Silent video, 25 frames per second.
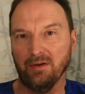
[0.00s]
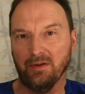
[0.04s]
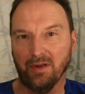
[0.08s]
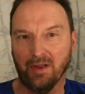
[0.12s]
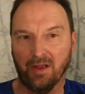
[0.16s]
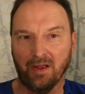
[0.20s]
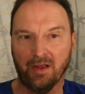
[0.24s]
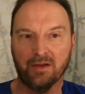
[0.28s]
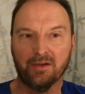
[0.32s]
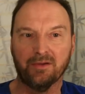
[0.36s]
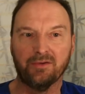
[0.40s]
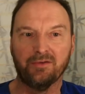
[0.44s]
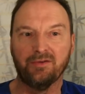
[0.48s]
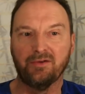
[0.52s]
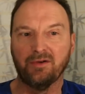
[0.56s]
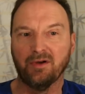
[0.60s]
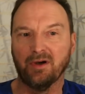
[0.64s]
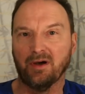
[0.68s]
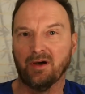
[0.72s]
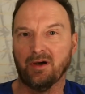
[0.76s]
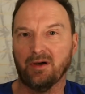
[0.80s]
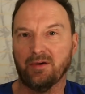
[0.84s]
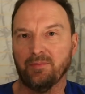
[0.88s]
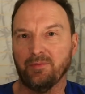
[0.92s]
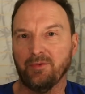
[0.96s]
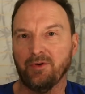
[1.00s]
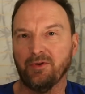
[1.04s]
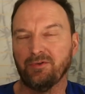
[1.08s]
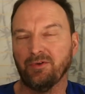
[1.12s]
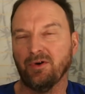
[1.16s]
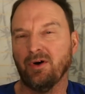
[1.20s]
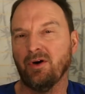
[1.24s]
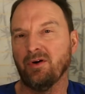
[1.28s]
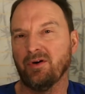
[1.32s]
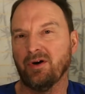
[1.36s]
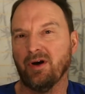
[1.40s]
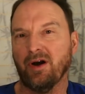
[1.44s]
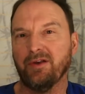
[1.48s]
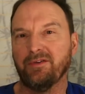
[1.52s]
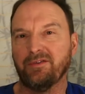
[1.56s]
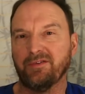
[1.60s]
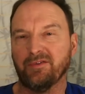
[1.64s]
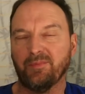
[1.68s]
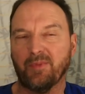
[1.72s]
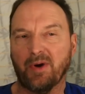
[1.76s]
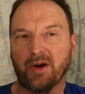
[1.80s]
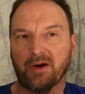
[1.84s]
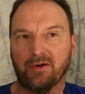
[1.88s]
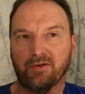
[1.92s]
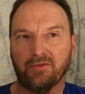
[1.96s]
And um, there's all kinds
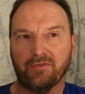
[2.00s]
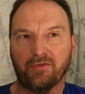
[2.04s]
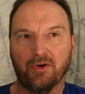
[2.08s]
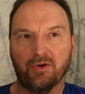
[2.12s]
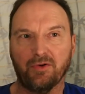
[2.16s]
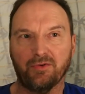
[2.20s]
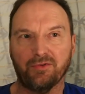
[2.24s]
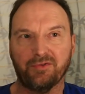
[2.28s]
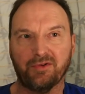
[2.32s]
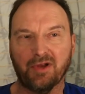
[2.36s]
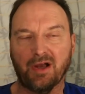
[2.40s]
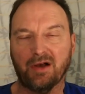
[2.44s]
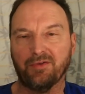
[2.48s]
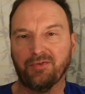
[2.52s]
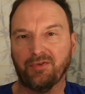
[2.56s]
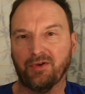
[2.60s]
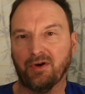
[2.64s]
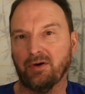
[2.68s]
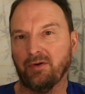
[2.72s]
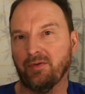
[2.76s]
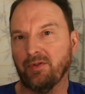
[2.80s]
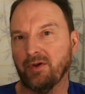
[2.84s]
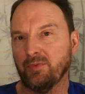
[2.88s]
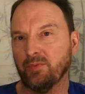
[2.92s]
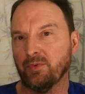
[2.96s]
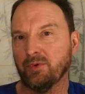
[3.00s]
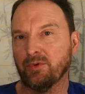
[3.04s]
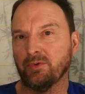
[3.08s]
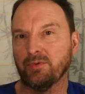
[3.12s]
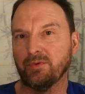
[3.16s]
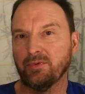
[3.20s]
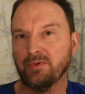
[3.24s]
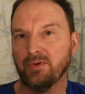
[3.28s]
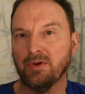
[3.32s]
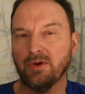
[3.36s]
of microphones out there that will